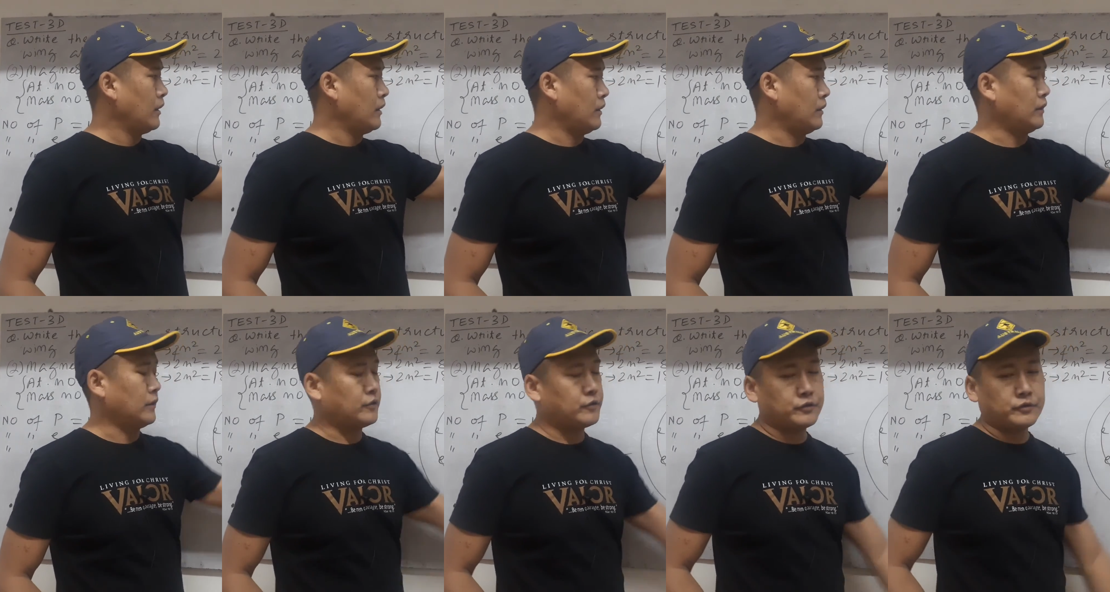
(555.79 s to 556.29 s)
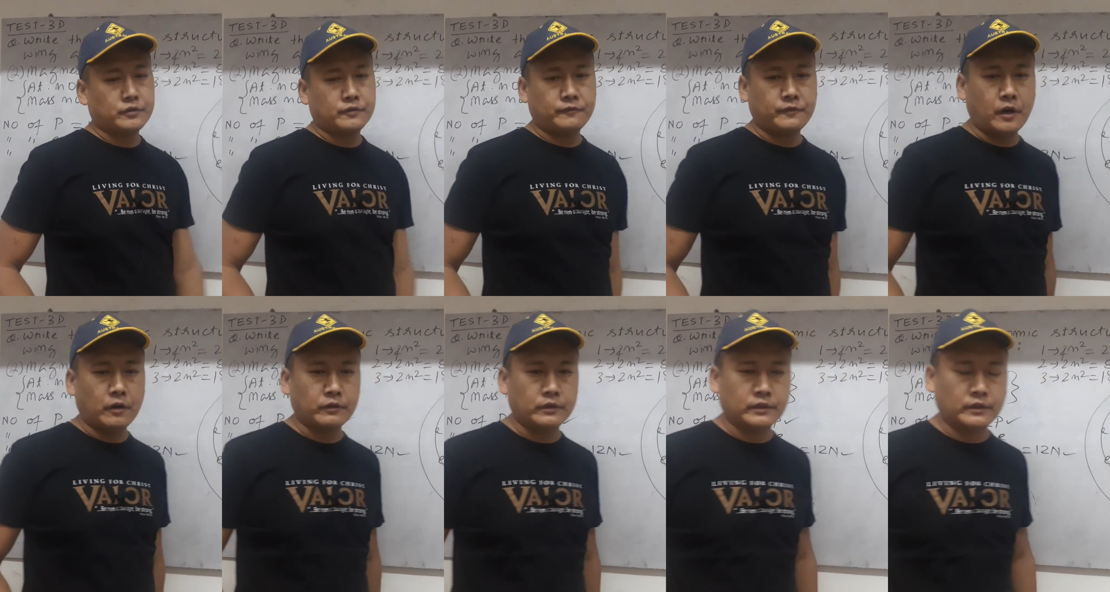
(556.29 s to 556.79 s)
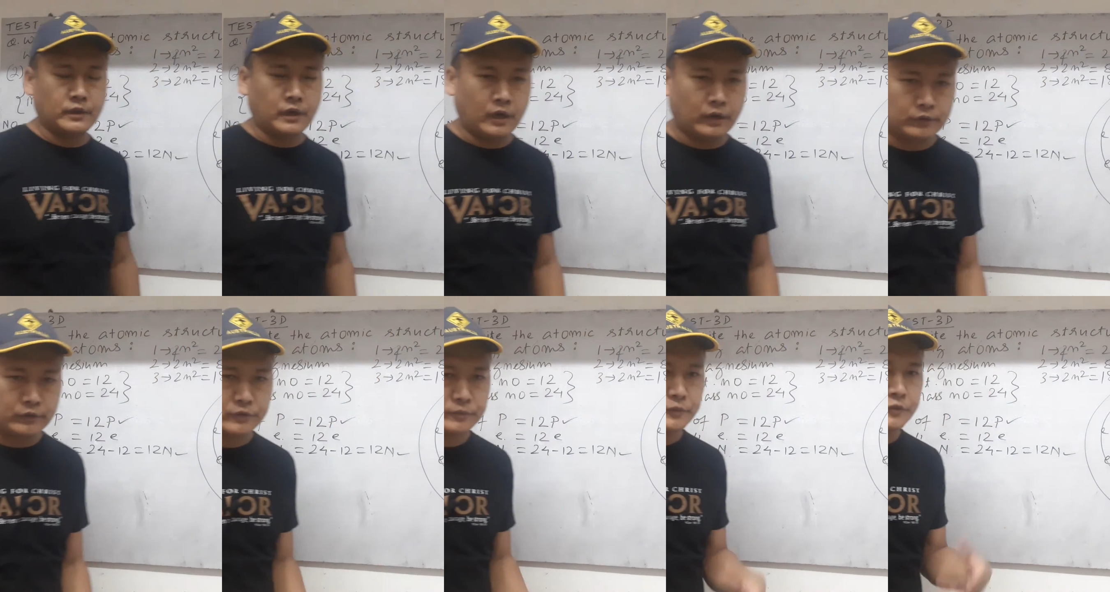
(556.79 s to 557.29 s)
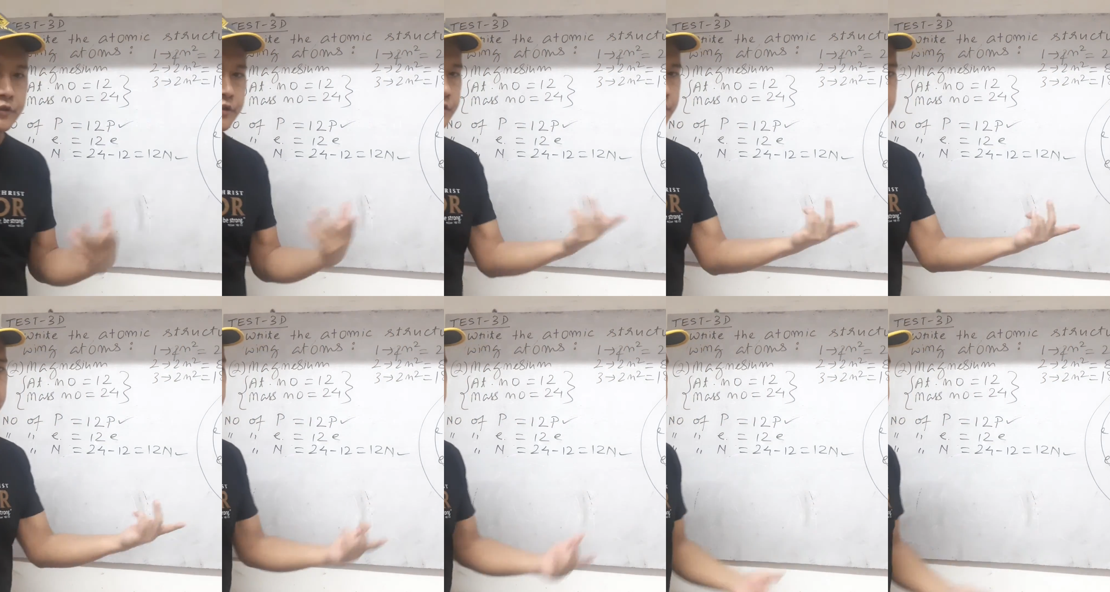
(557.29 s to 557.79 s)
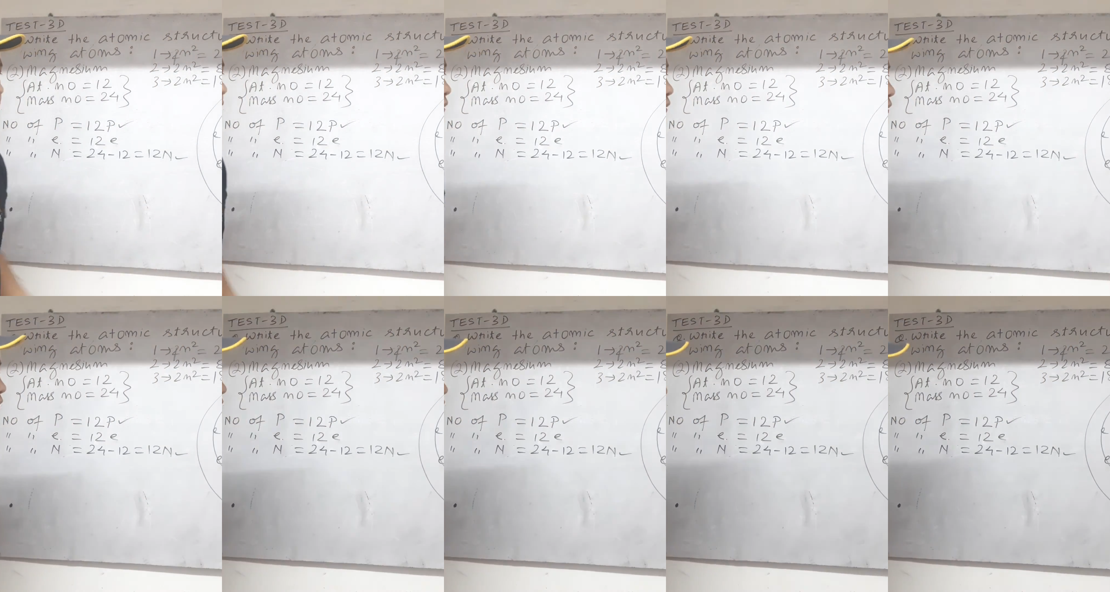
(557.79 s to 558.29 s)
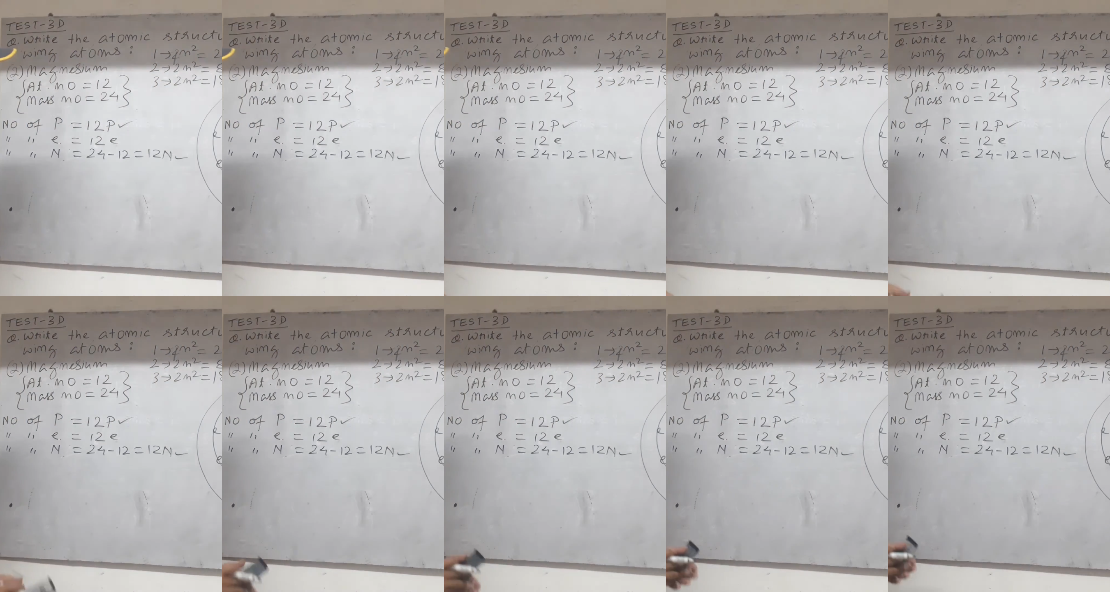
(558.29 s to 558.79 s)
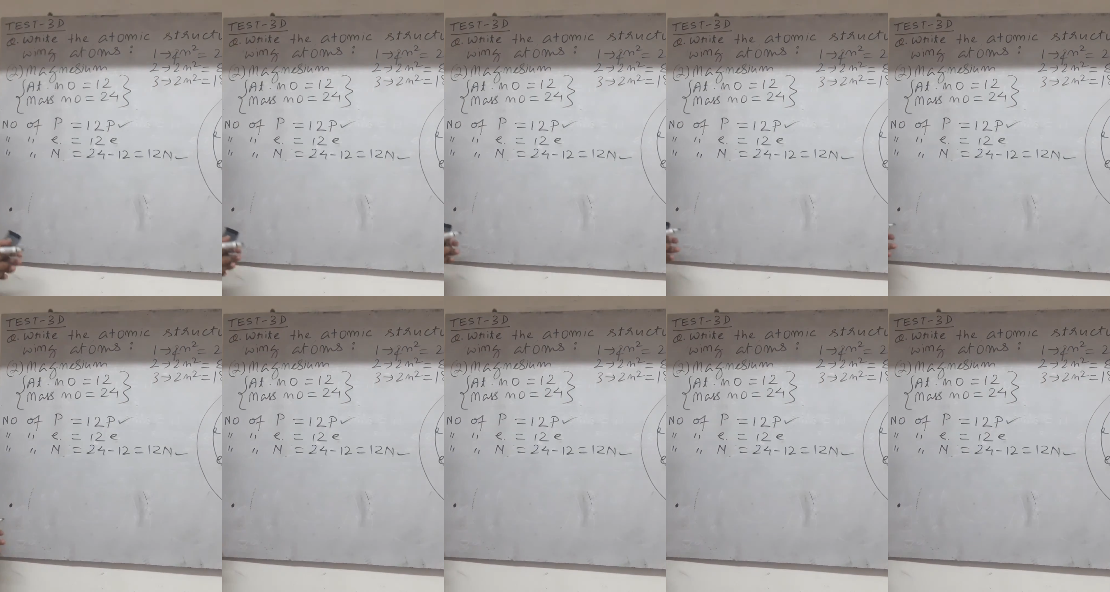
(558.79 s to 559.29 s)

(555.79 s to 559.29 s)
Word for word: electrons found in the outermost shell or orbit of an atom